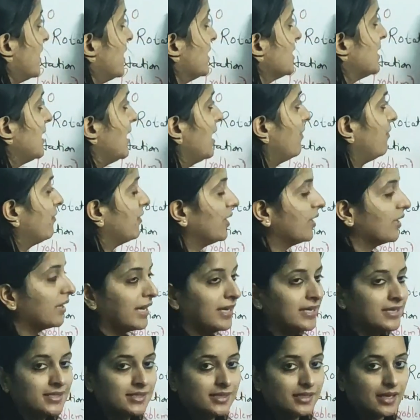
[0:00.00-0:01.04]
that is left and
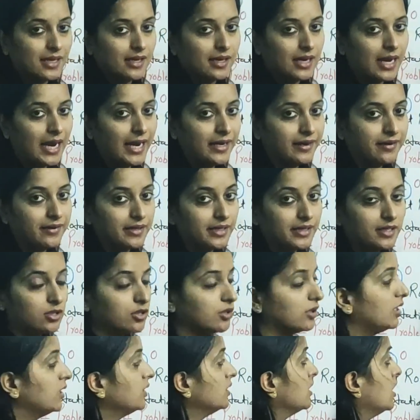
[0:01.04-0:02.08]
right height
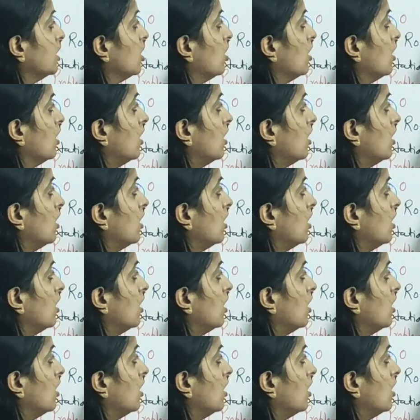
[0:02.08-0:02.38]
tree is